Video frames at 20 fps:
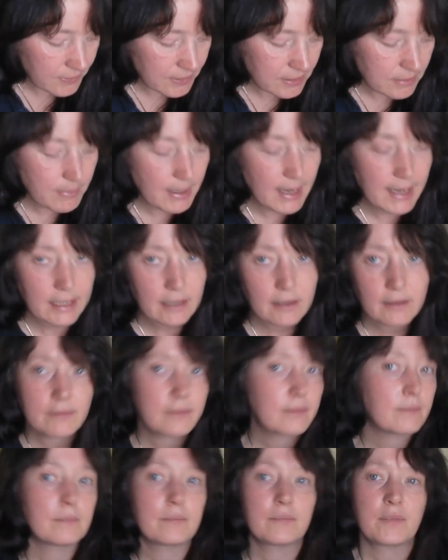to me.
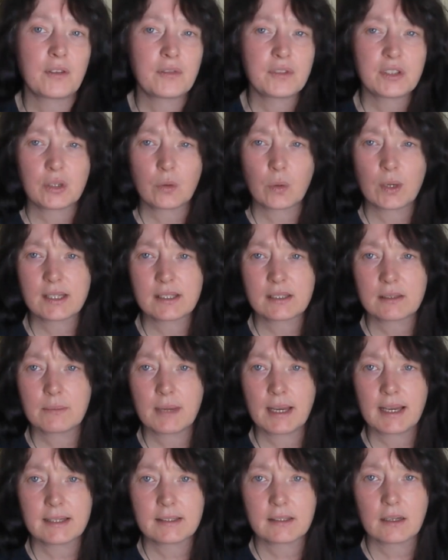50 quid to
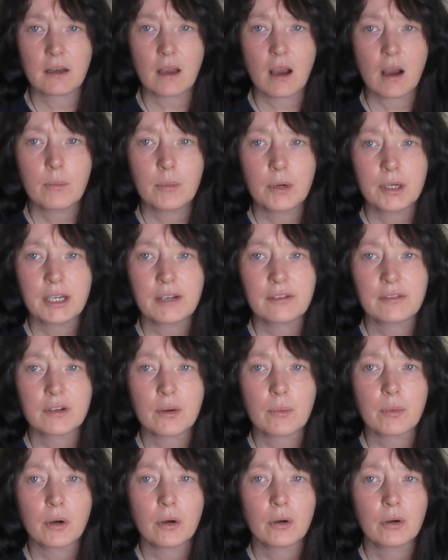me is a lot of money for
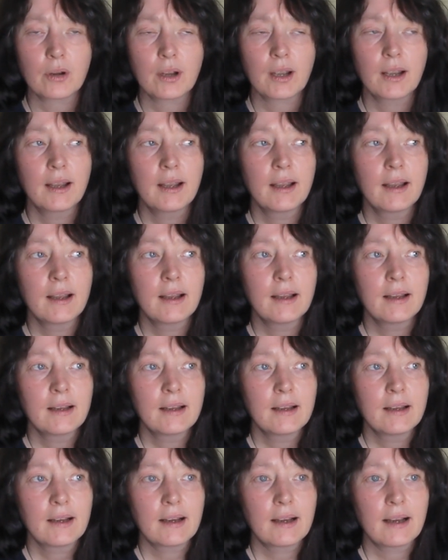a book.
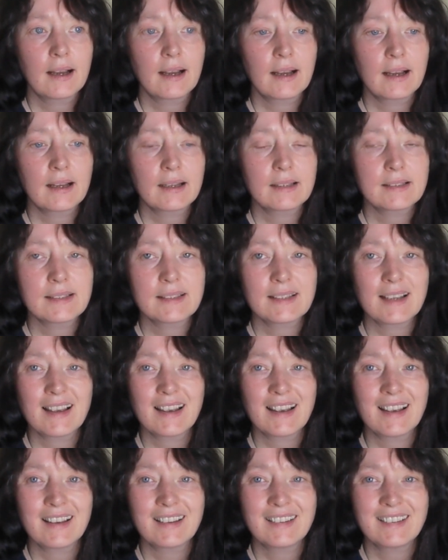And
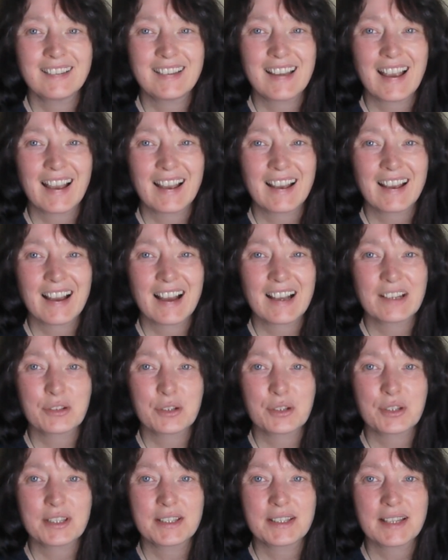yeah, I
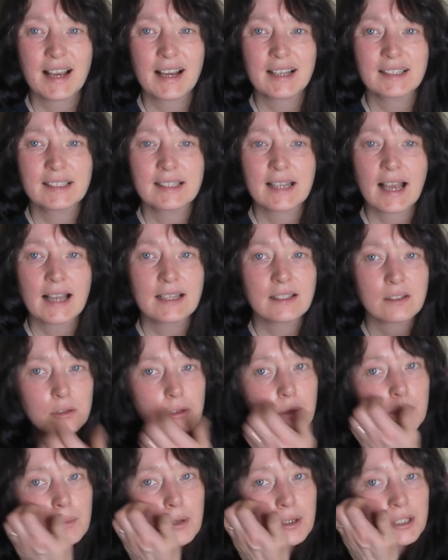just decided, I had
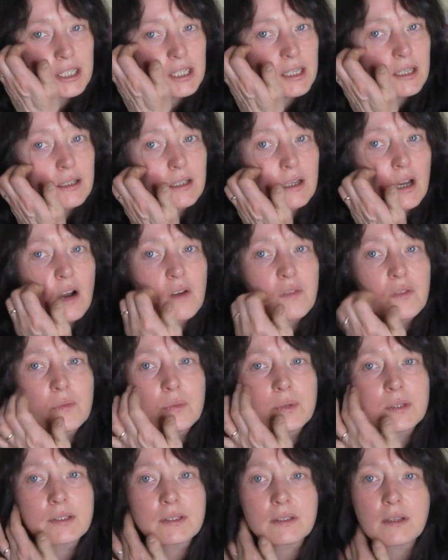some money, the offer
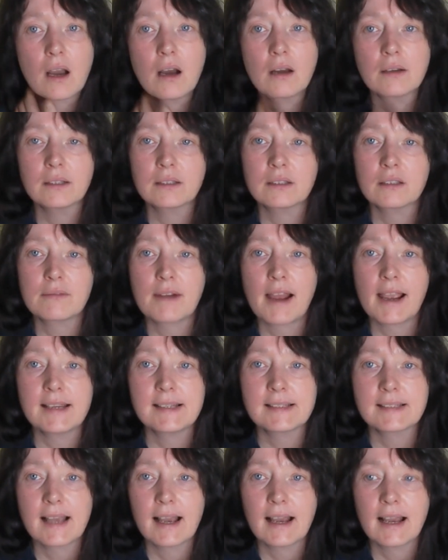was on at the
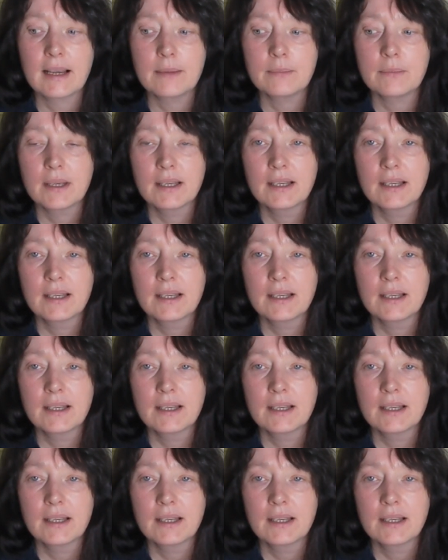right time,